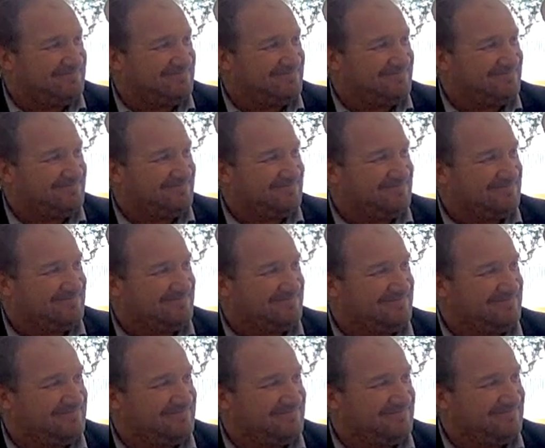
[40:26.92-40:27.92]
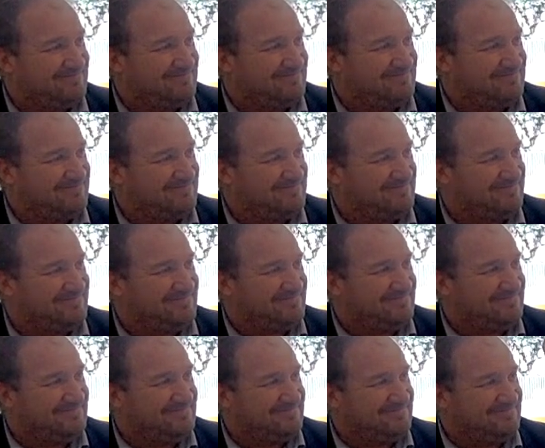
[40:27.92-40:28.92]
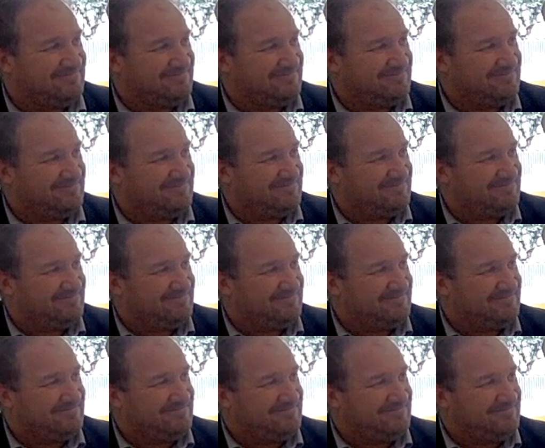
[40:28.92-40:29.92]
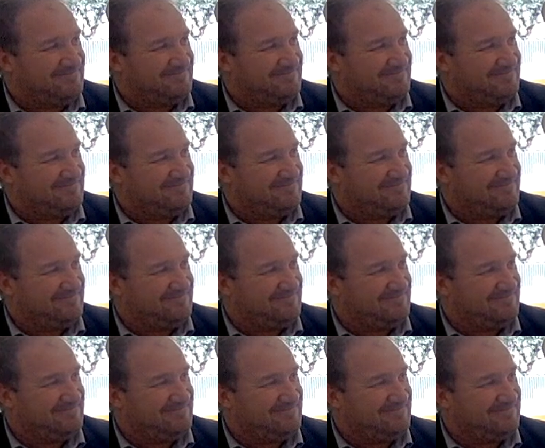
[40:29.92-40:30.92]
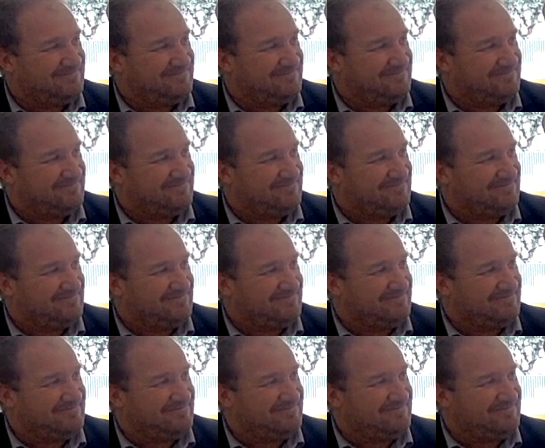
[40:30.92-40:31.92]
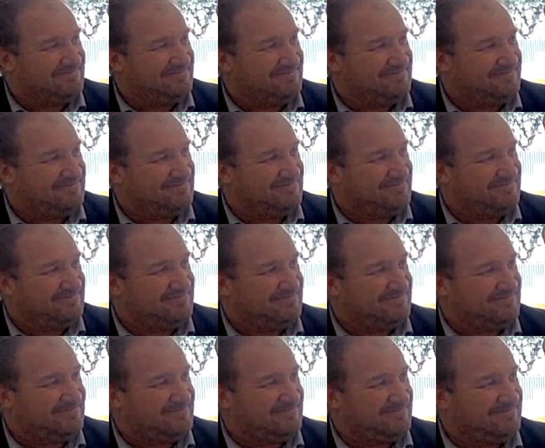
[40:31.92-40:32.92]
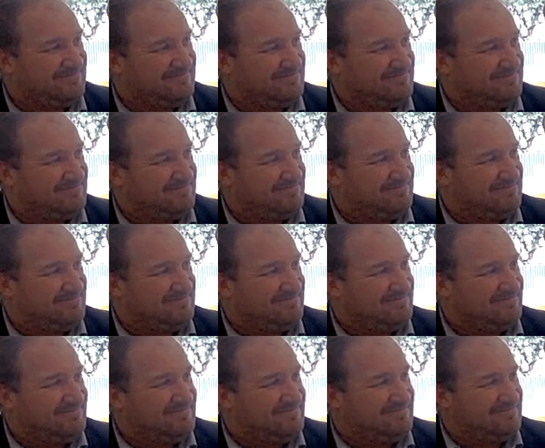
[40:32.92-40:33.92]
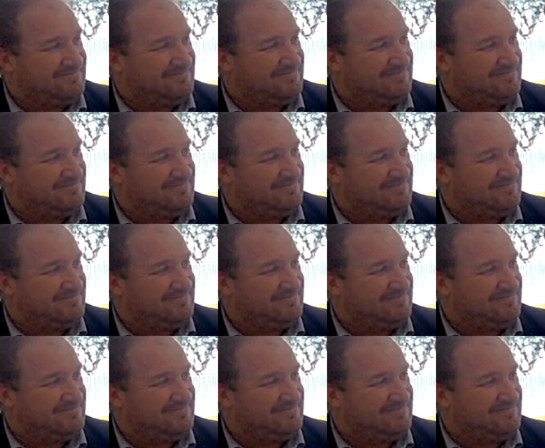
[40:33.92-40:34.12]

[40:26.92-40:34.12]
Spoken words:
No words are spoken by the person on screen.